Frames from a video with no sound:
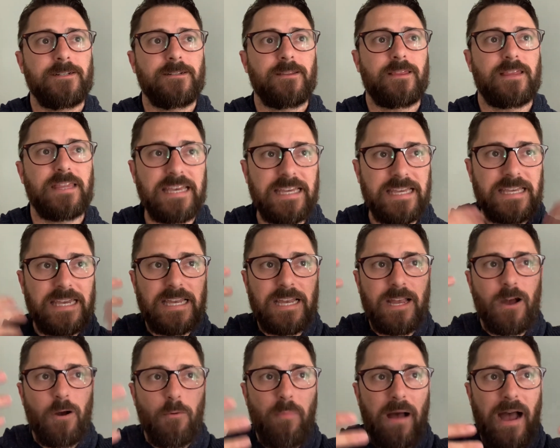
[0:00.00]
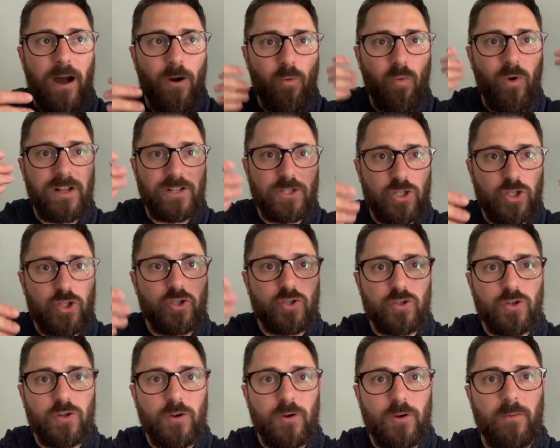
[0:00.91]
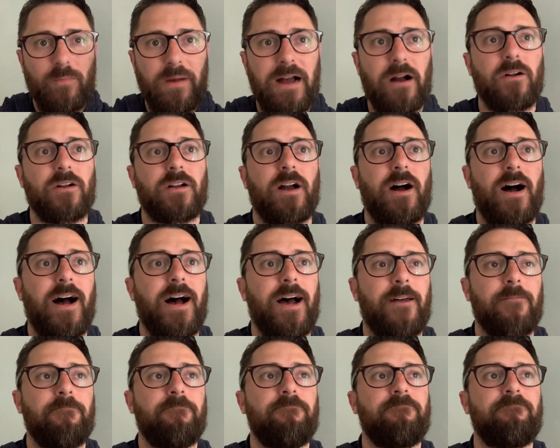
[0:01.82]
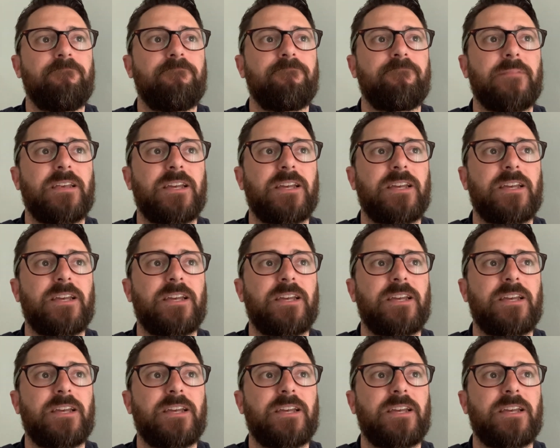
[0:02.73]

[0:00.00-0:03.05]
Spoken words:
thinking about what's true about God and